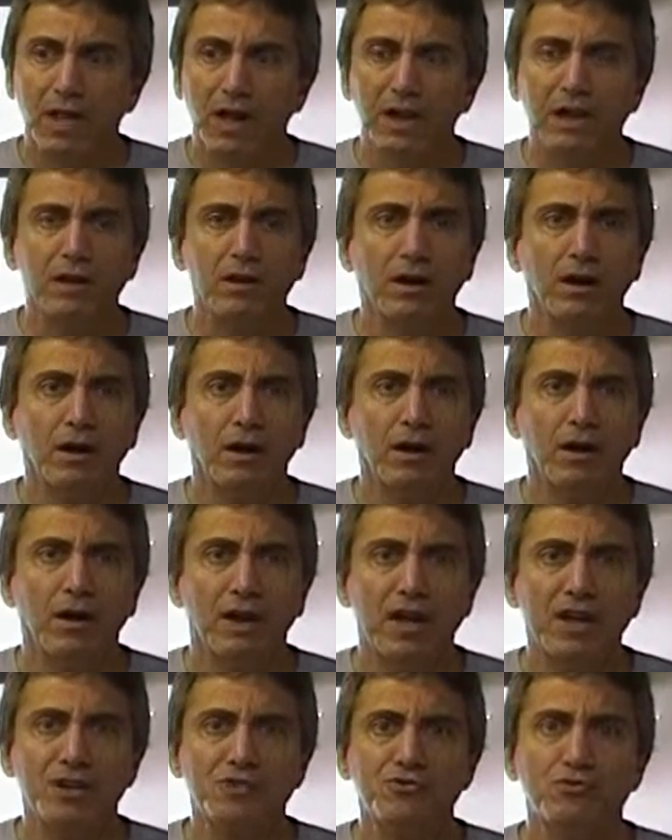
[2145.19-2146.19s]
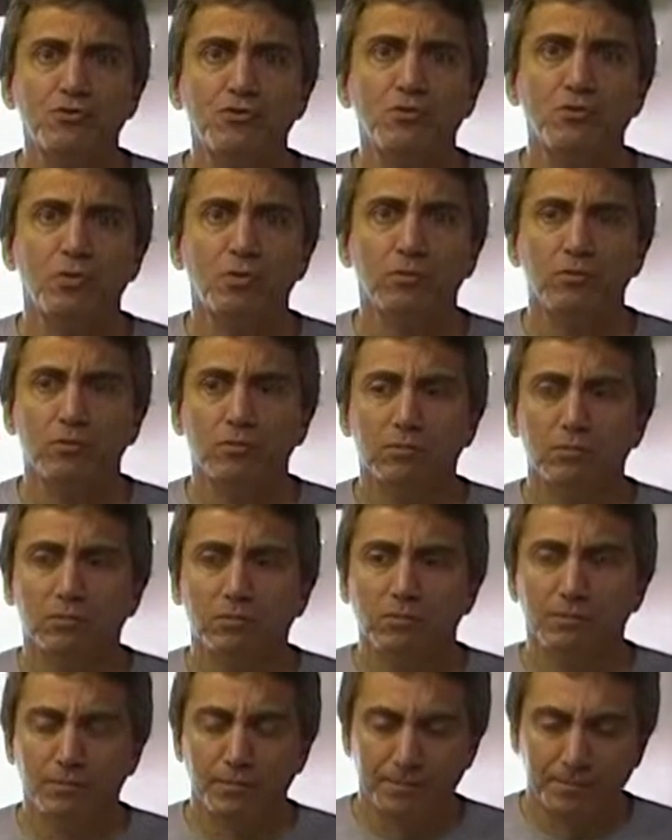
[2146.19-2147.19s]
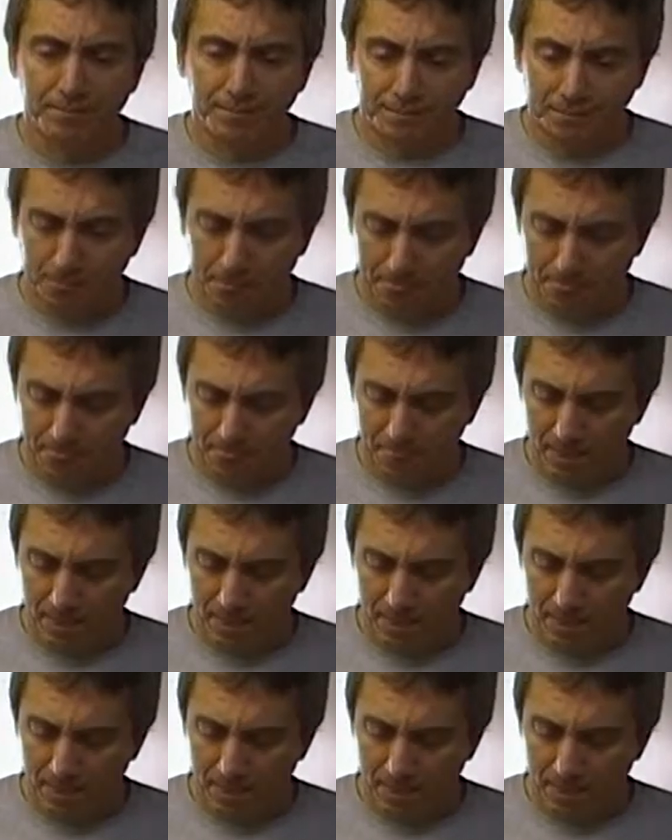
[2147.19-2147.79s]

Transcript: like uh, andrew and if you lie